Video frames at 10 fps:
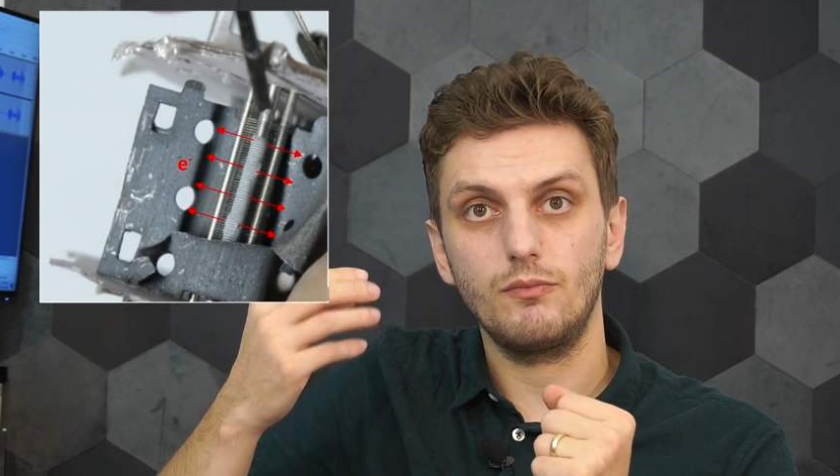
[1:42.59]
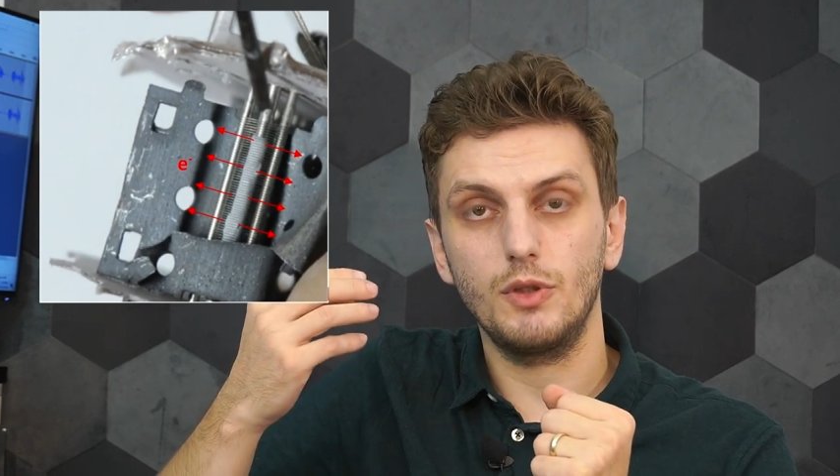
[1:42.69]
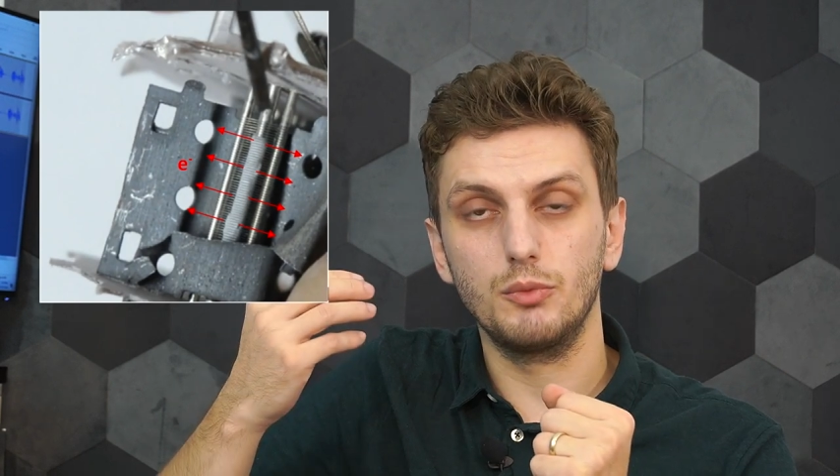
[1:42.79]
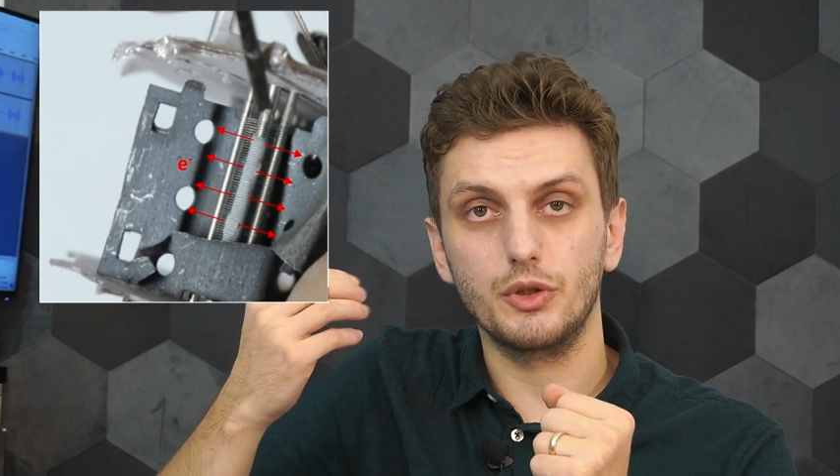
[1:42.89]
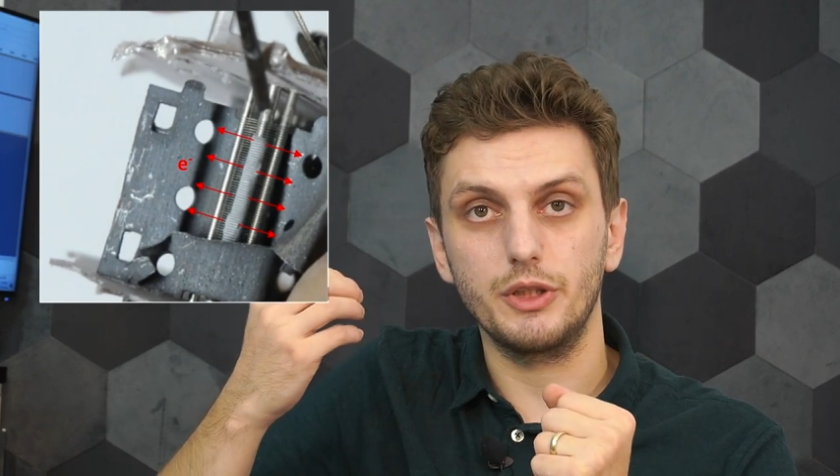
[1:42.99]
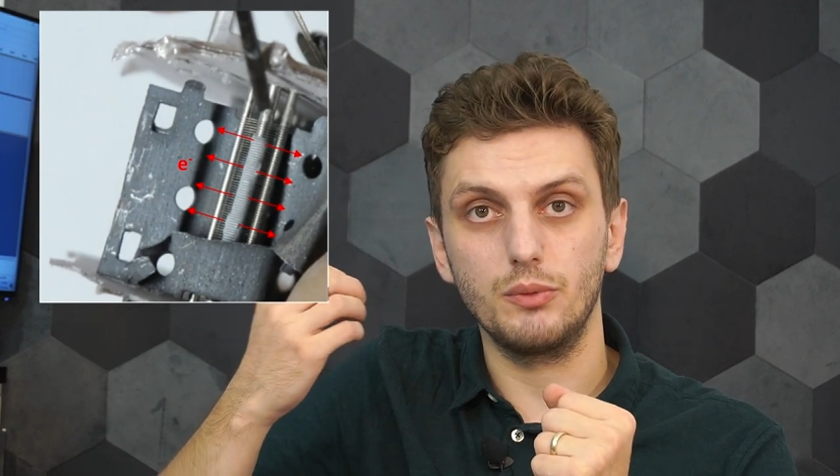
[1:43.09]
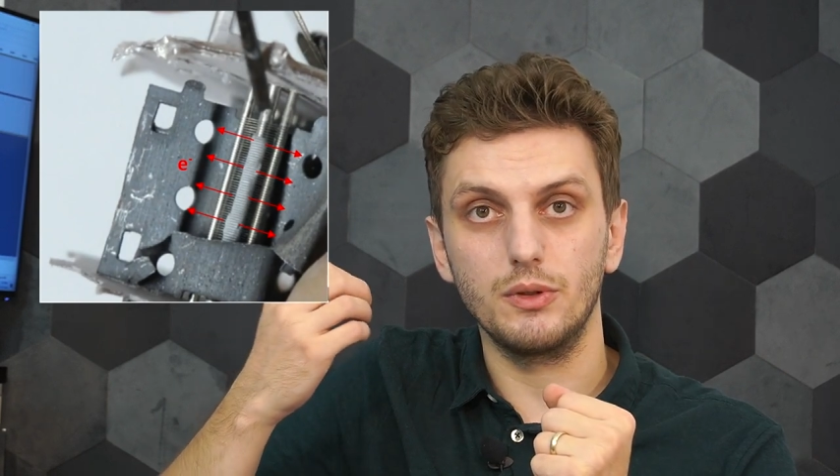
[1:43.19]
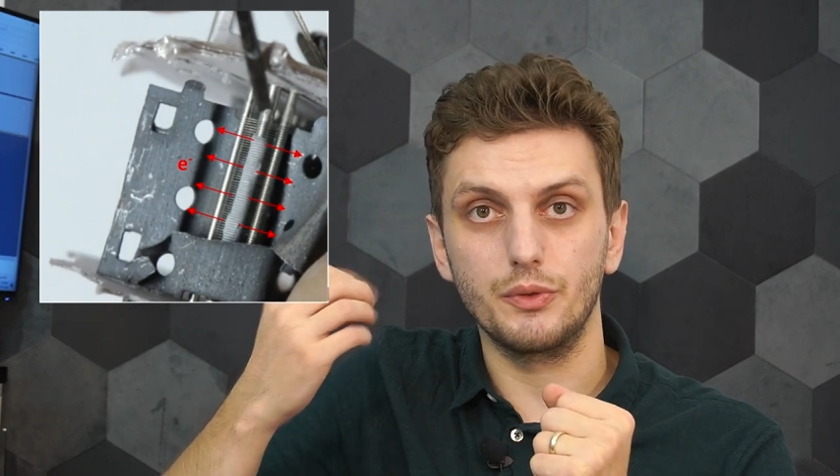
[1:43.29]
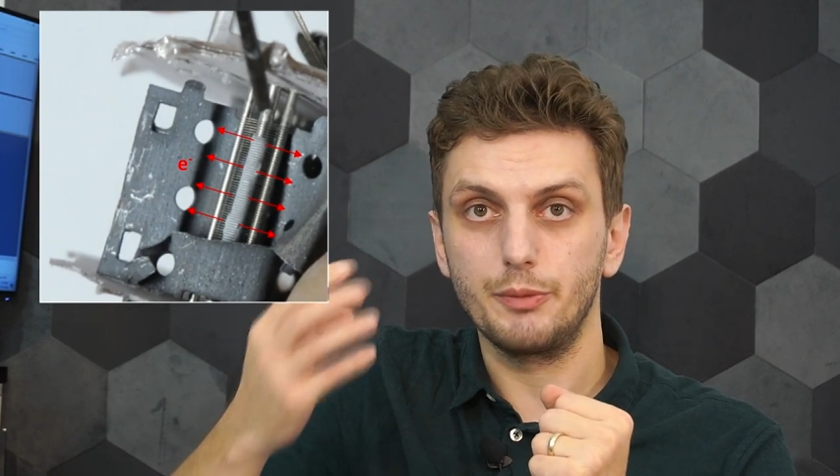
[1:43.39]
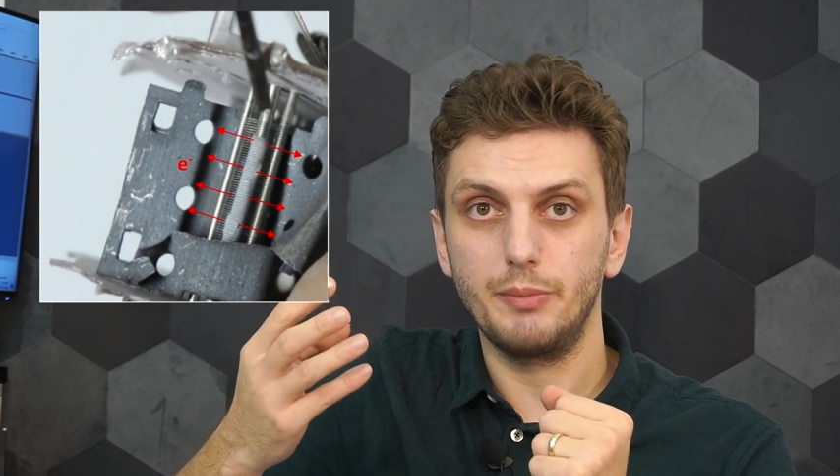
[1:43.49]
the more it
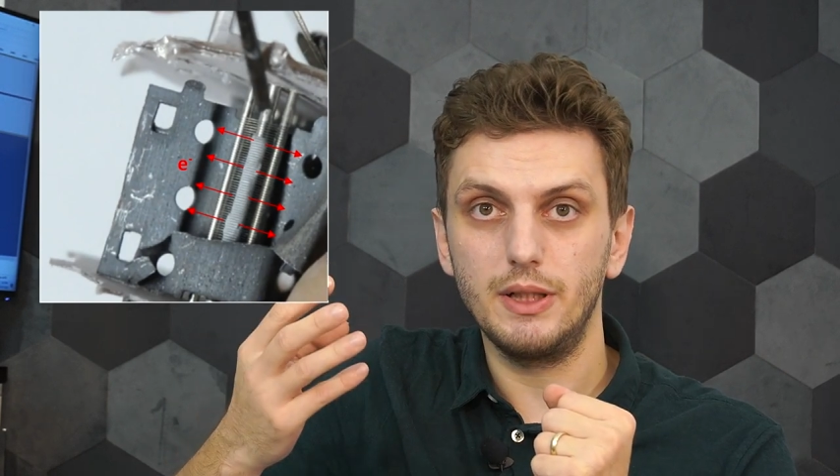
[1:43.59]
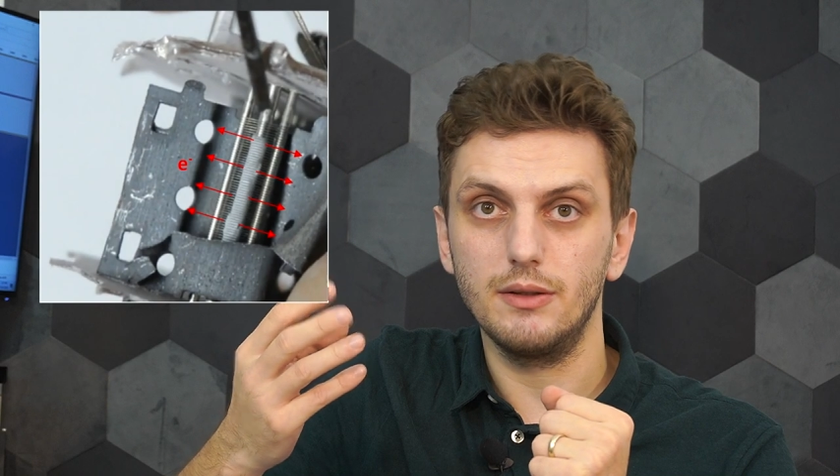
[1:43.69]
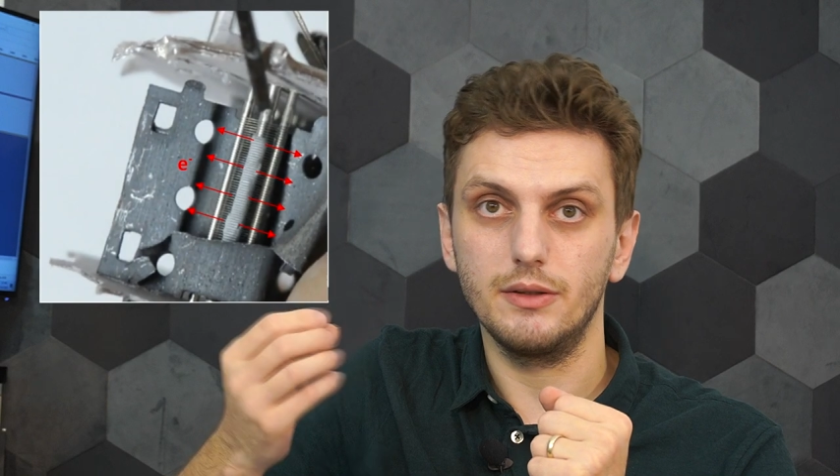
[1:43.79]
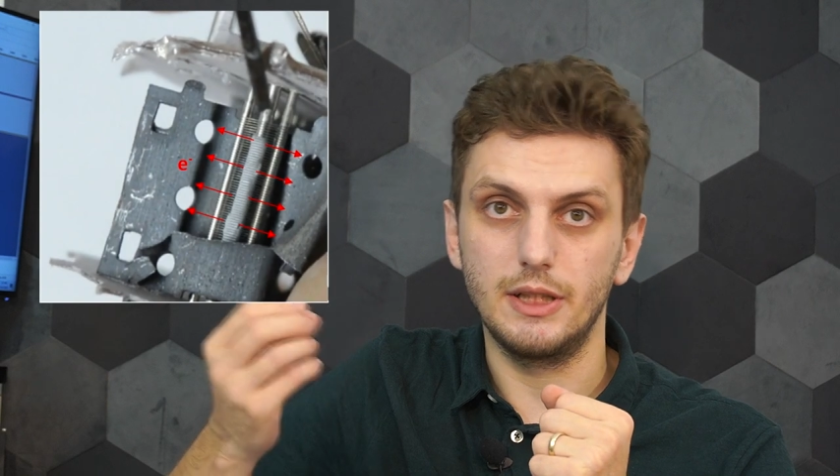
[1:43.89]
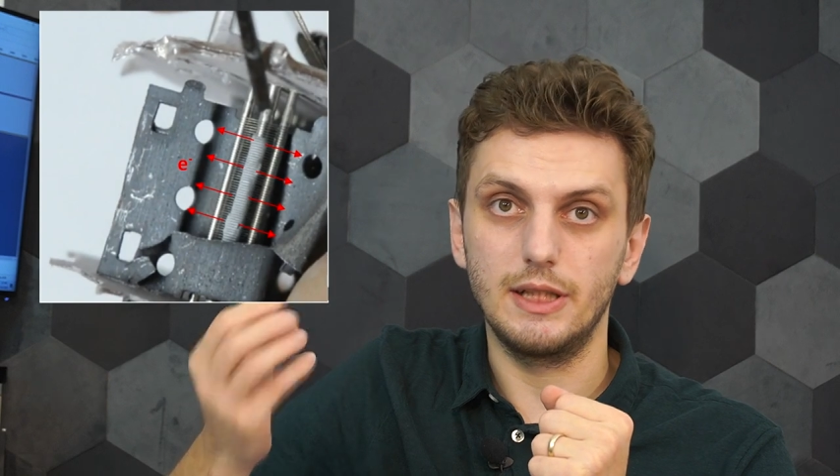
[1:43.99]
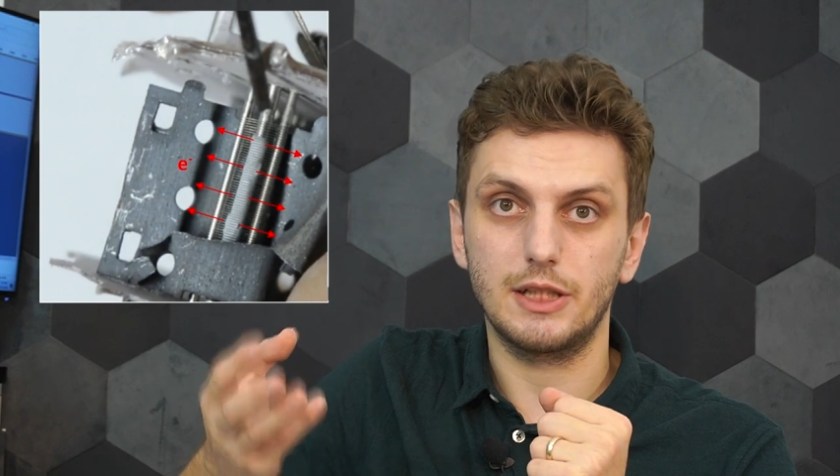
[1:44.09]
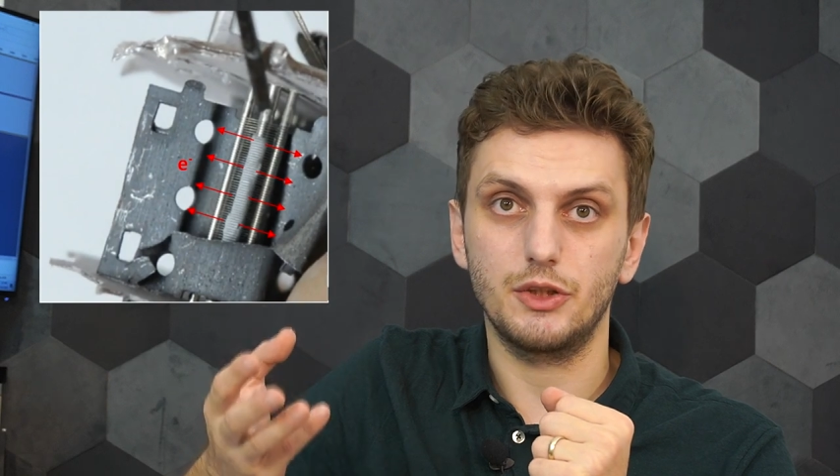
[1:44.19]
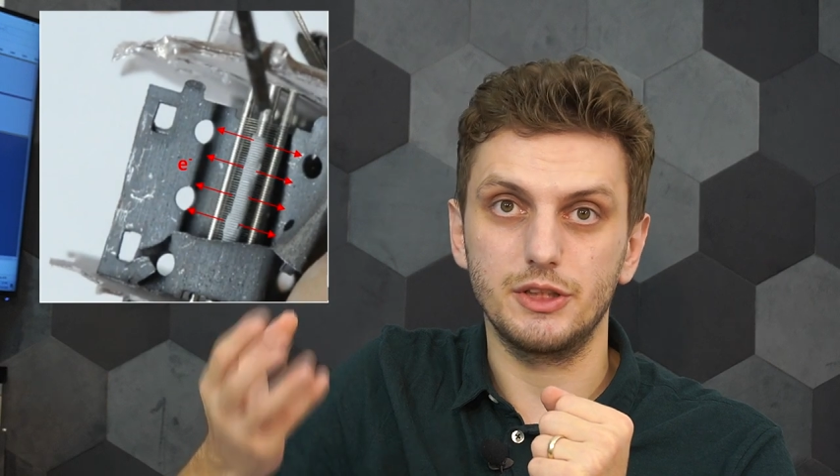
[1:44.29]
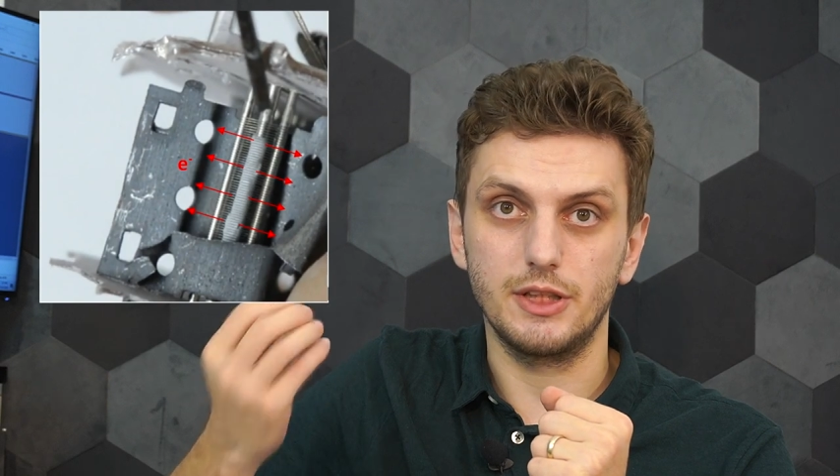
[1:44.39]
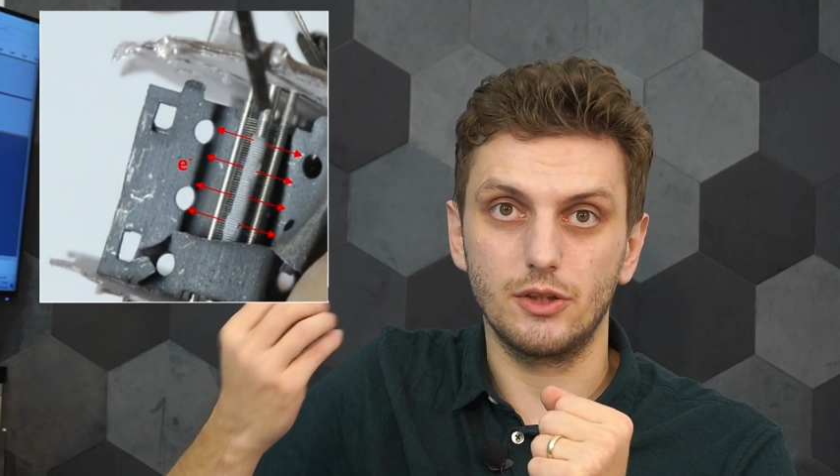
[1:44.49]
will repel the
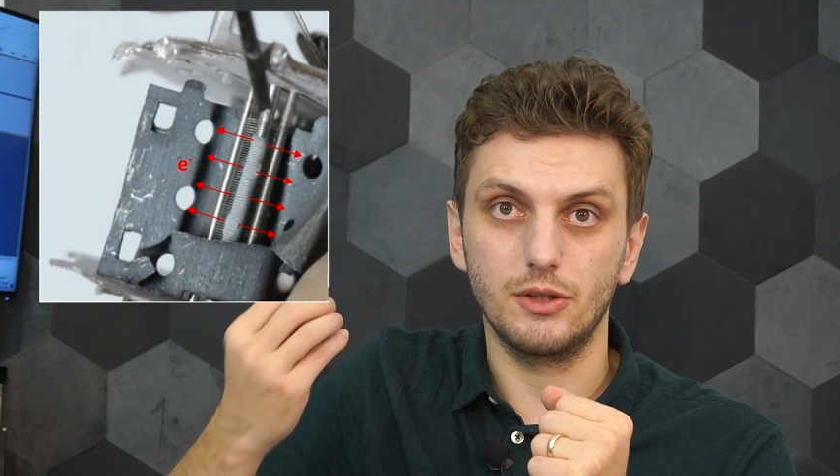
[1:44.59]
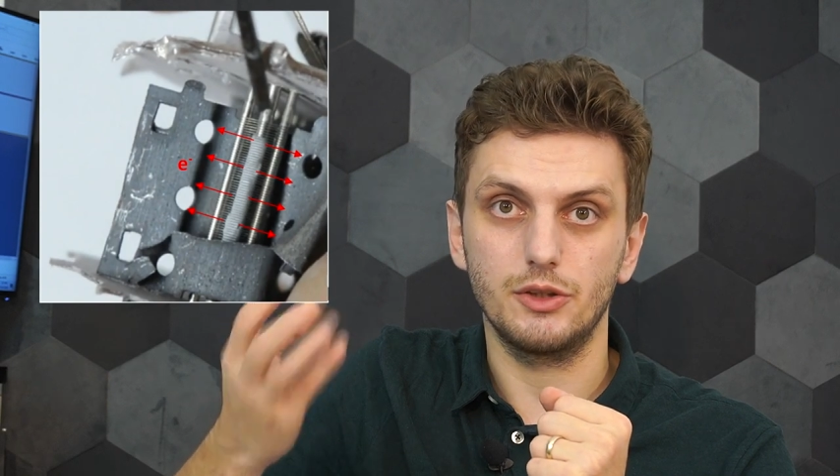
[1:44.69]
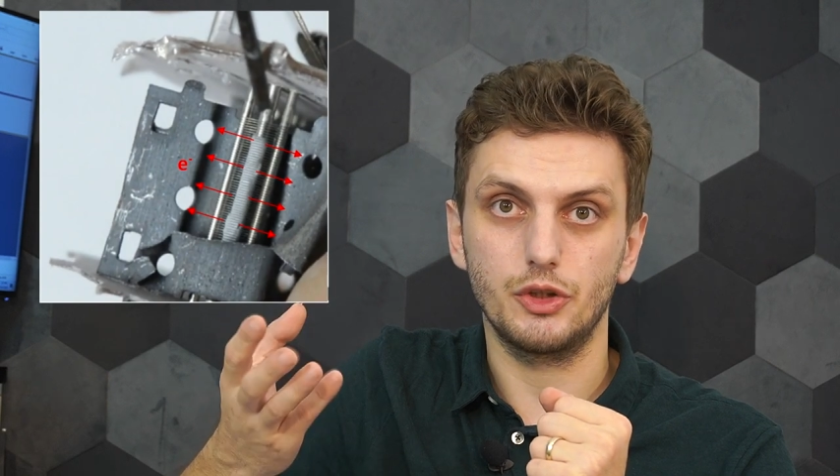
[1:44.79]
electrons that are